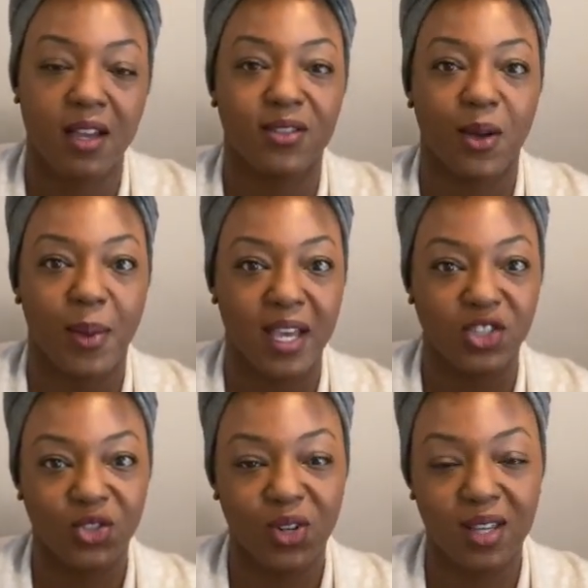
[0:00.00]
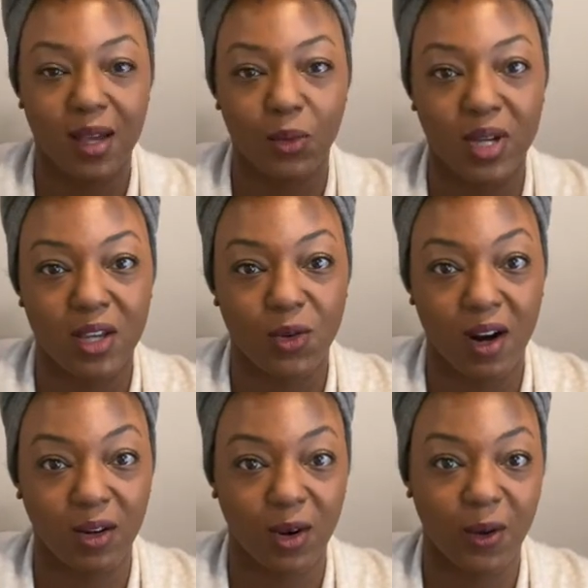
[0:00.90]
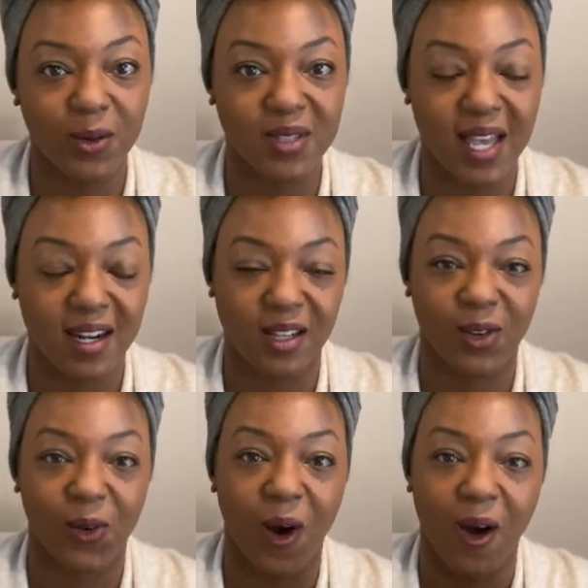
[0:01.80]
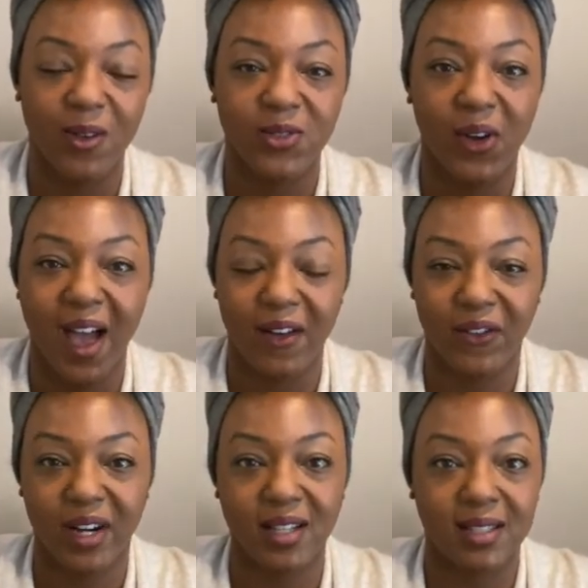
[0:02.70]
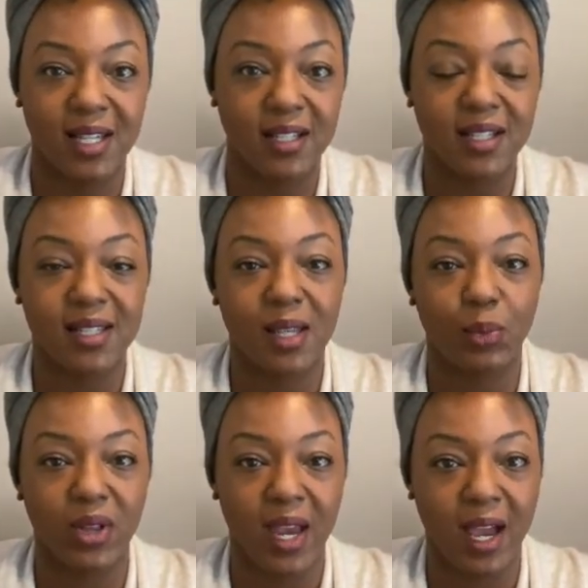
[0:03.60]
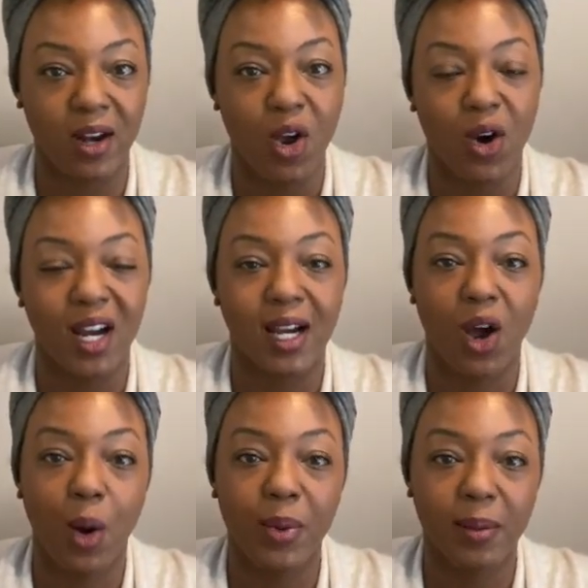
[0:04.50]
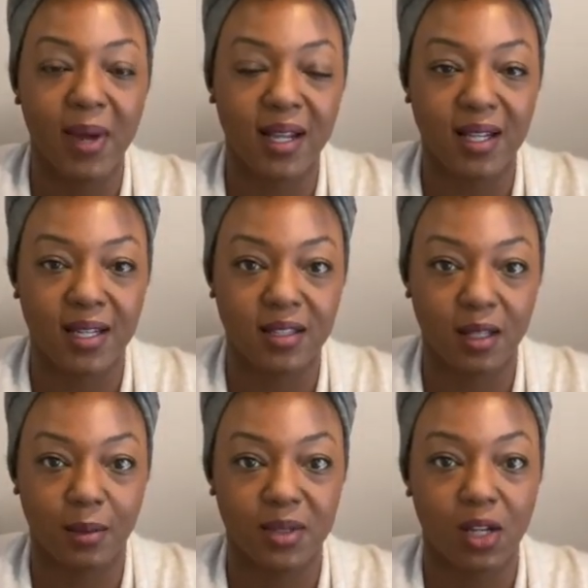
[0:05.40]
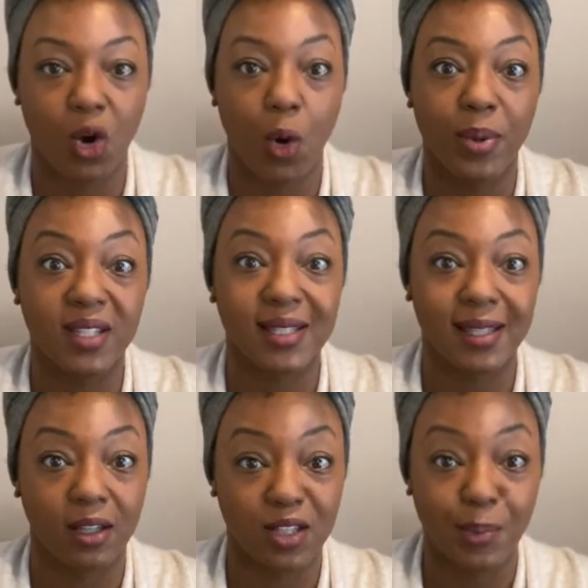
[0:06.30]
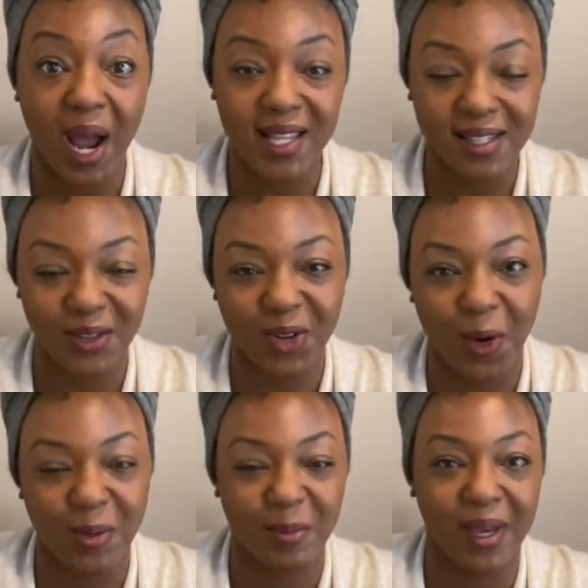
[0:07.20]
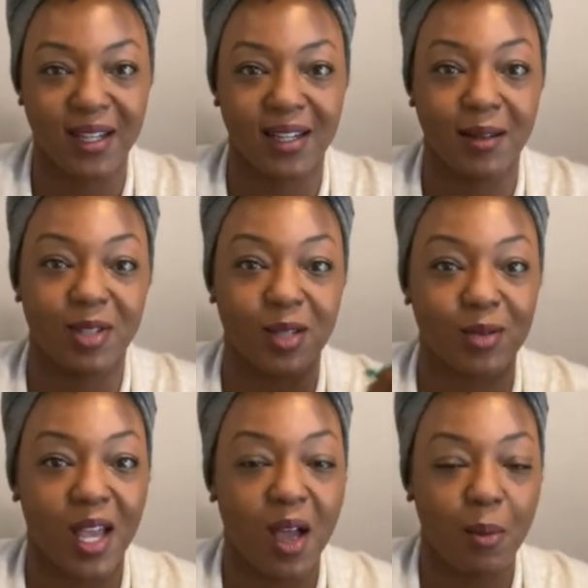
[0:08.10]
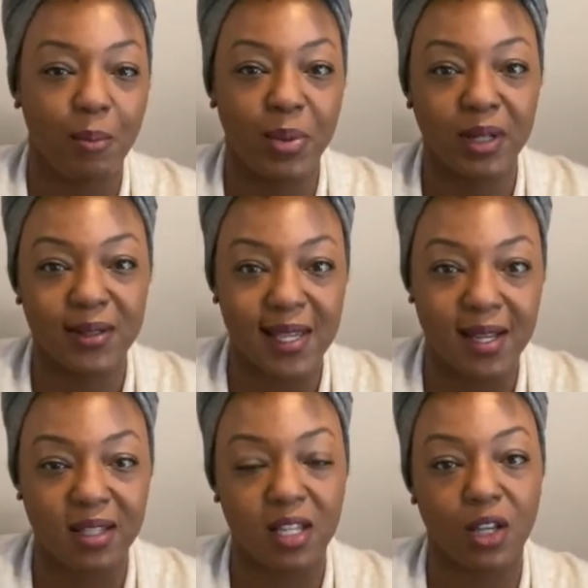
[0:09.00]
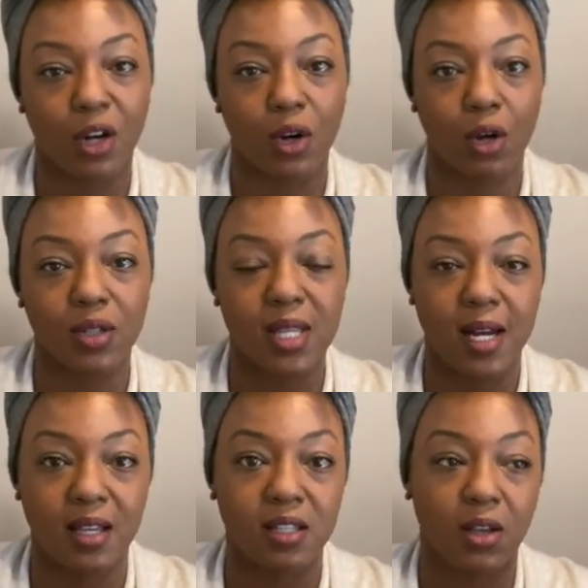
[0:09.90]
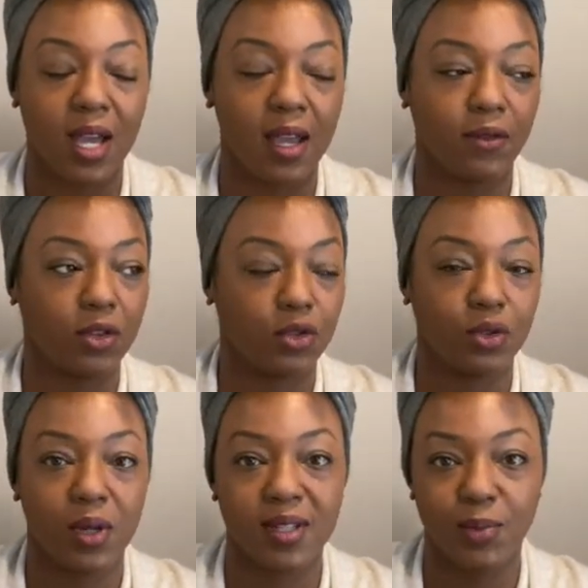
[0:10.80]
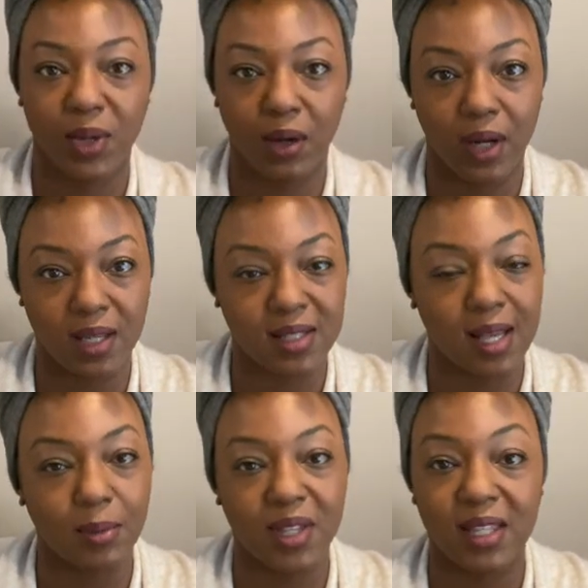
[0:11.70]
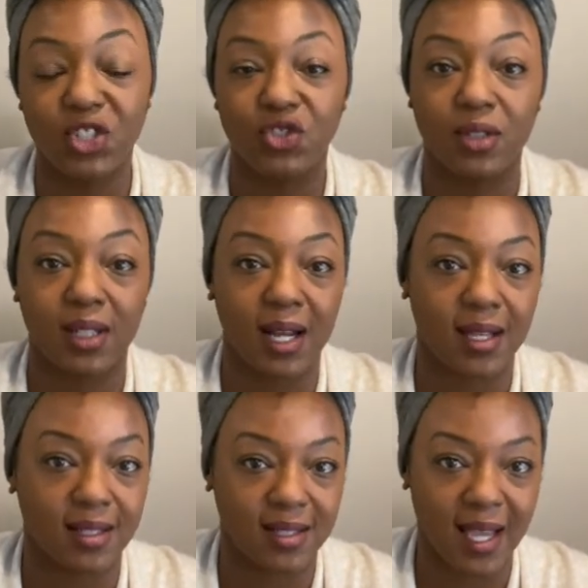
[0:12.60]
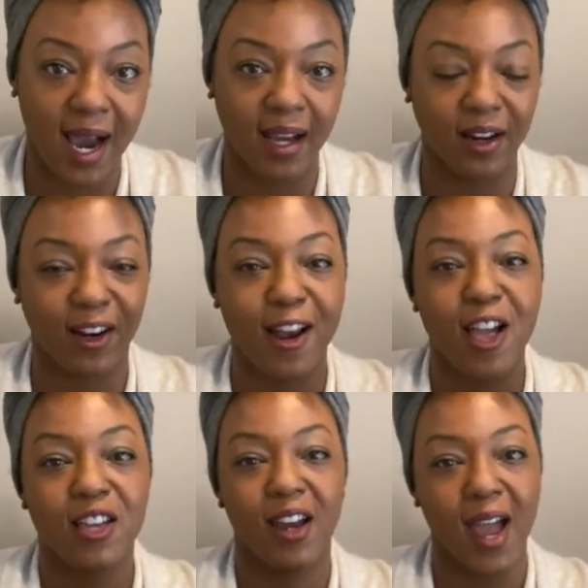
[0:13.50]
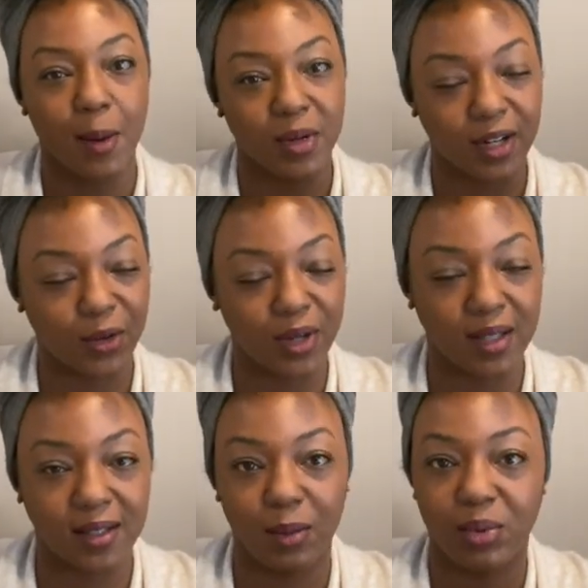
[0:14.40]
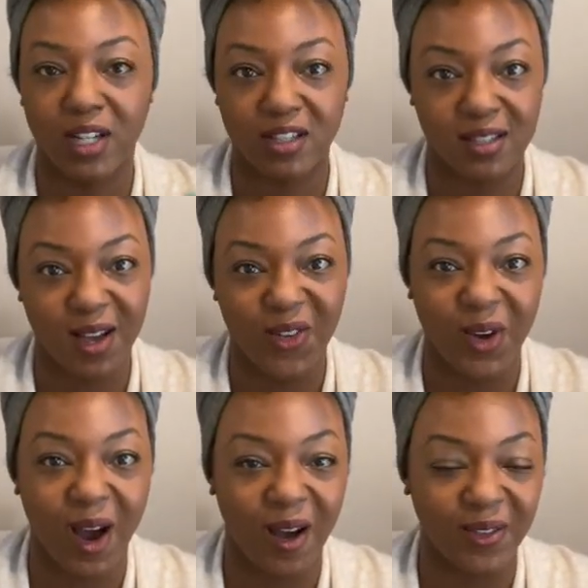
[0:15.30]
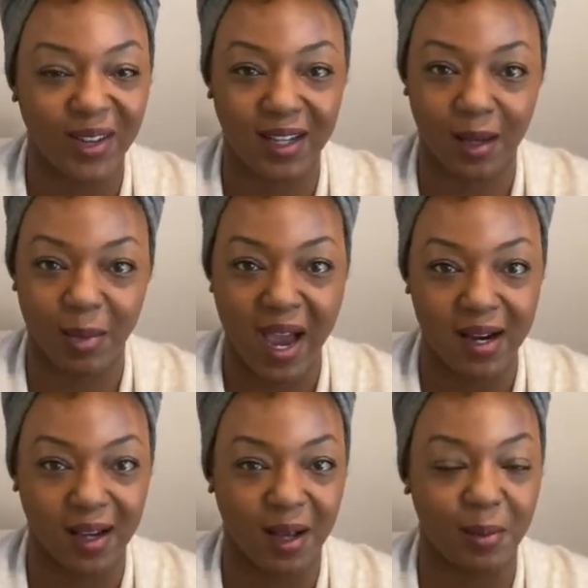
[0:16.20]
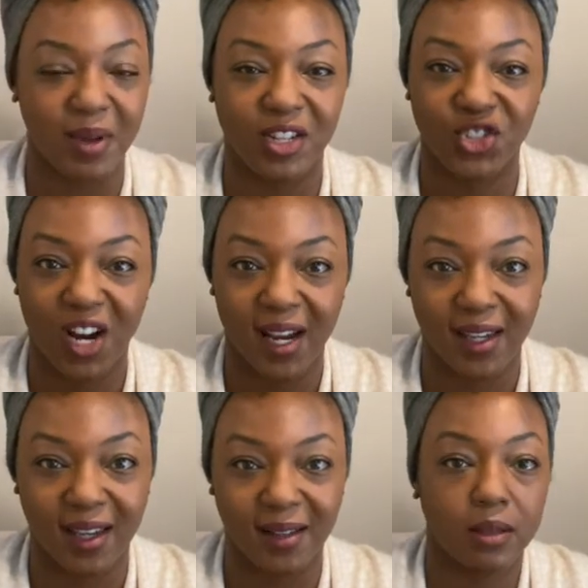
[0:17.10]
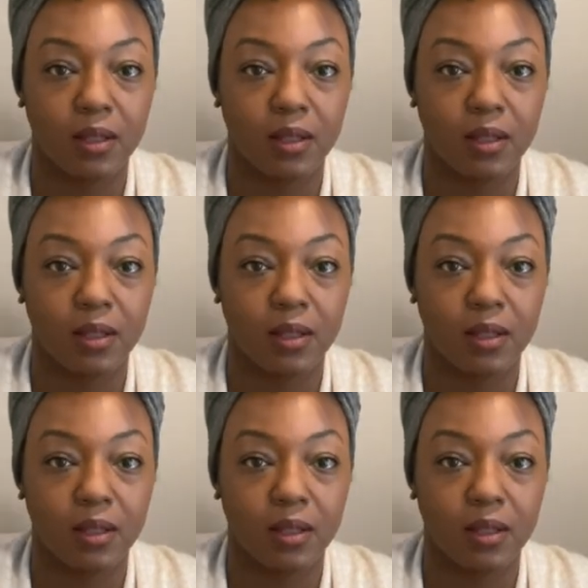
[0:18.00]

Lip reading: So make sure that when you are goal setting, you also have a contingency plan and coping mechanisms, coping skills, positive coping mechanisms built into your goal setting, so that if you do experience something that you did not desire, you're able to quickly brush yourself off, get back up, try again.